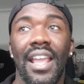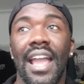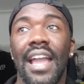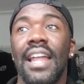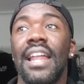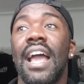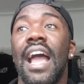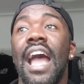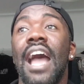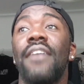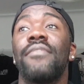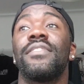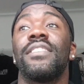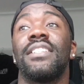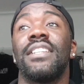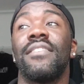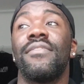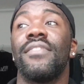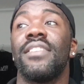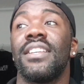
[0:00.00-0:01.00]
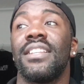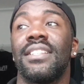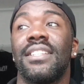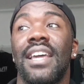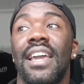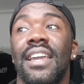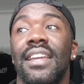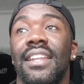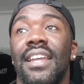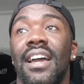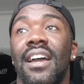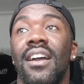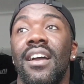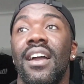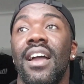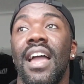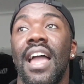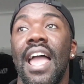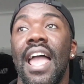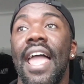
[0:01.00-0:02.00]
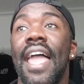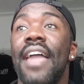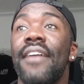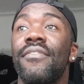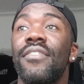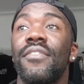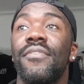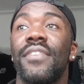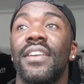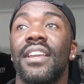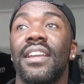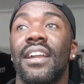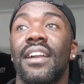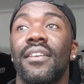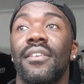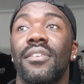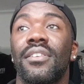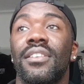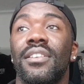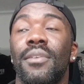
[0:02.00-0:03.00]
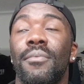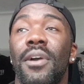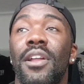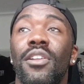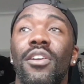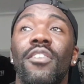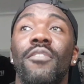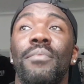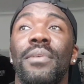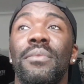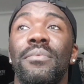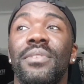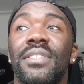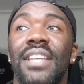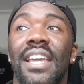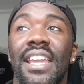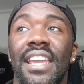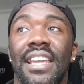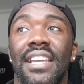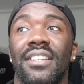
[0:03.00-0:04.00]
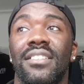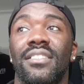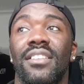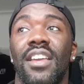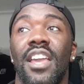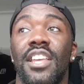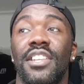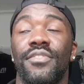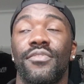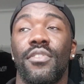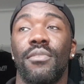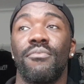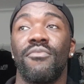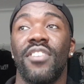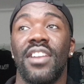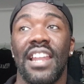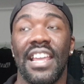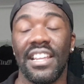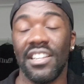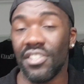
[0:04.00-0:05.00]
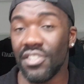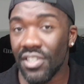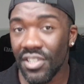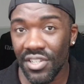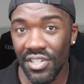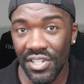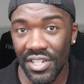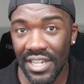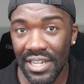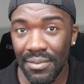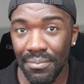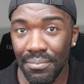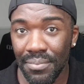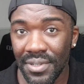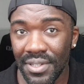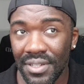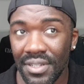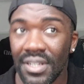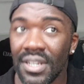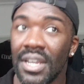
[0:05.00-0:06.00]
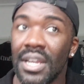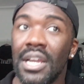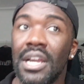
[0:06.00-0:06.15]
and I have to definitely say that everything, a lot of people say it's from relationships,